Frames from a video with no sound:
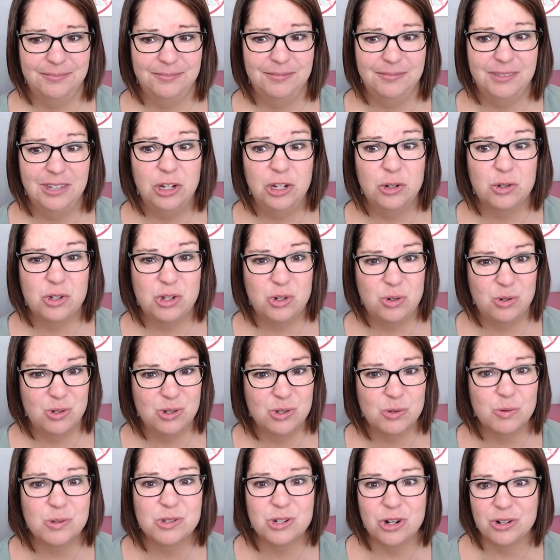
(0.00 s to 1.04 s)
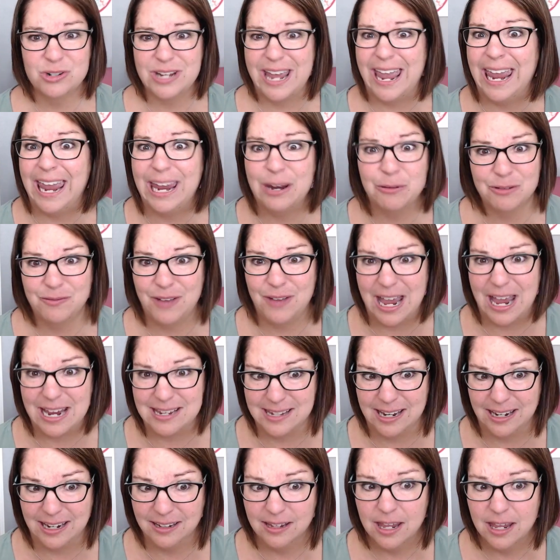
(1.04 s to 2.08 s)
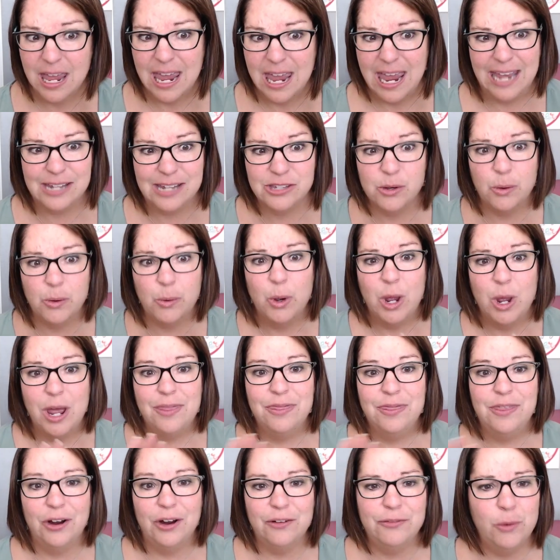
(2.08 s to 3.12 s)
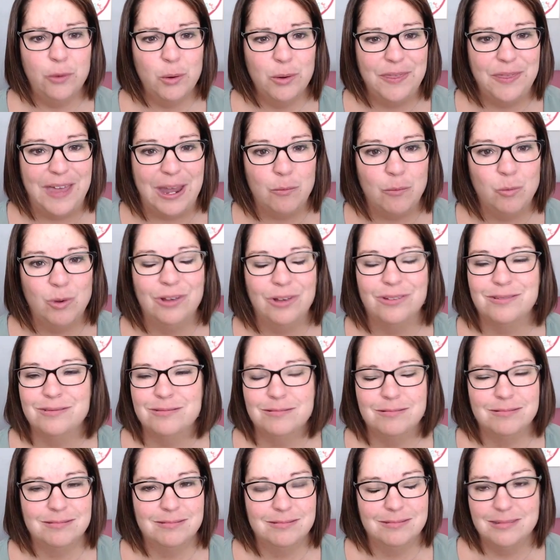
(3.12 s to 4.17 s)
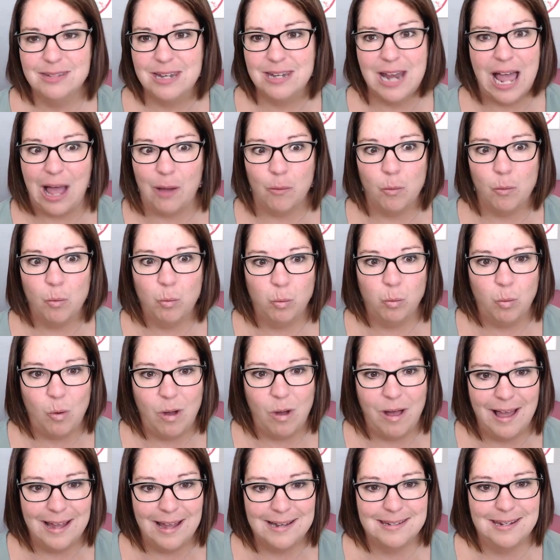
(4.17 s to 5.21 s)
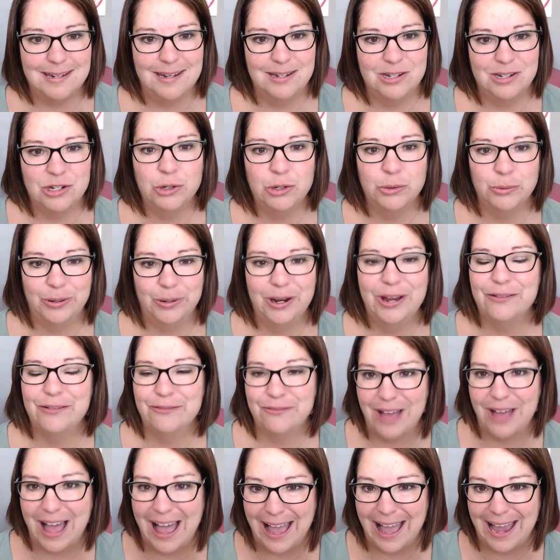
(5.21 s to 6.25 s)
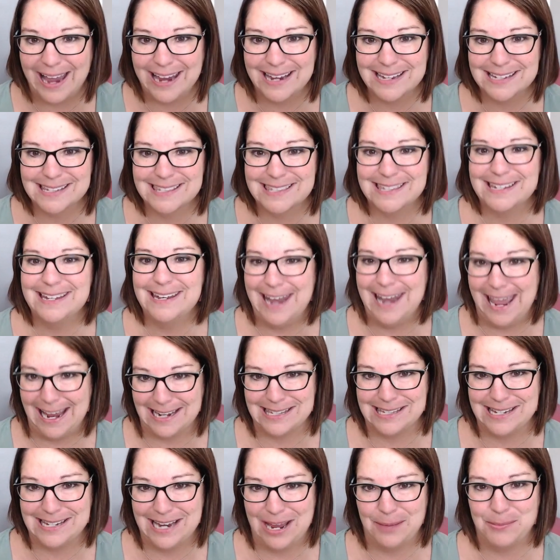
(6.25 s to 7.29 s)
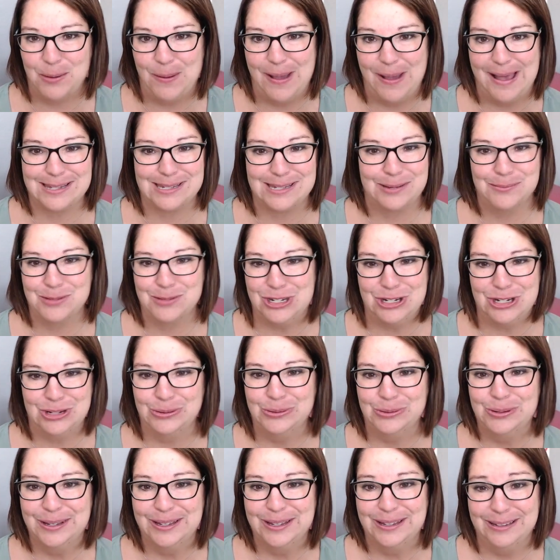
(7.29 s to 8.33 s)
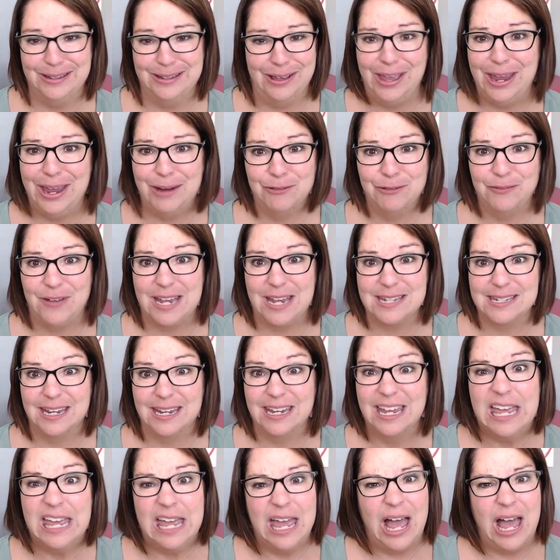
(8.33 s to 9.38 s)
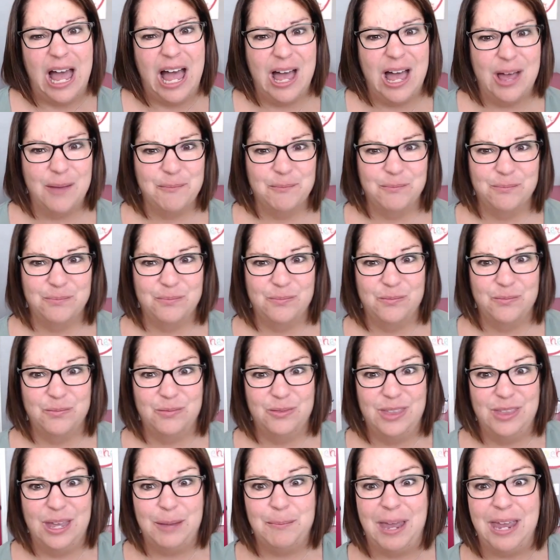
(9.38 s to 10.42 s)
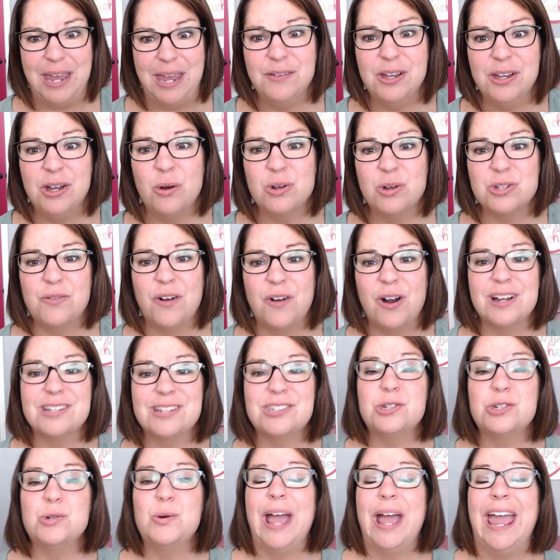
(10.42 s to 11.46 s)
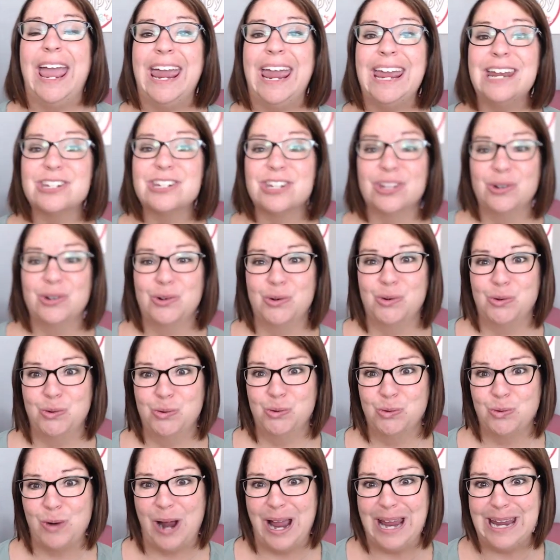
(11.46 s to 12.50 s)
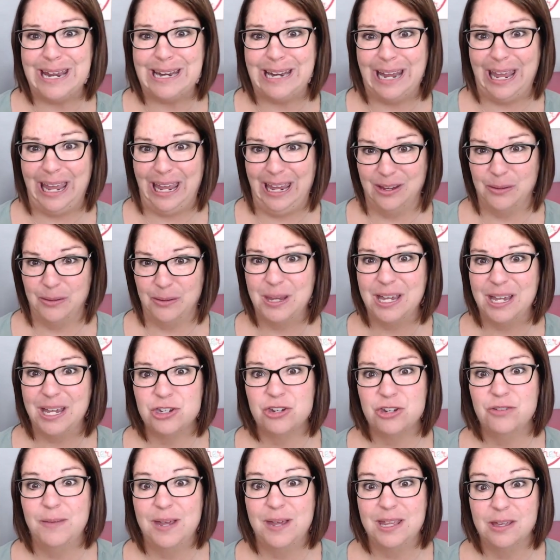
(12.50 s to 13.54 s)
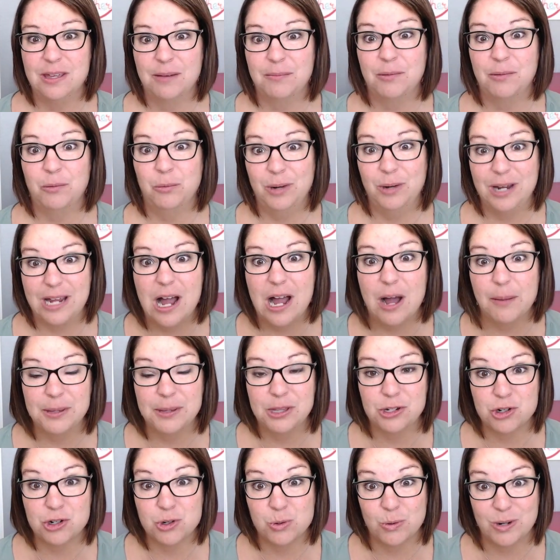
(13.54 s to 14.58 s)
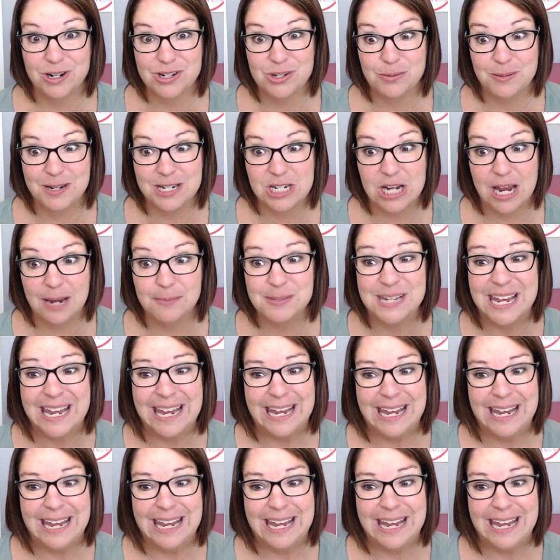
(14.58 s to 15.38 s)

Your students will start to hate revising. And so therefore they will not want to revise next time you ask them to. They'll hate revising. Um, they may even go as far as to hate writing because you've made them recopy their story so many times.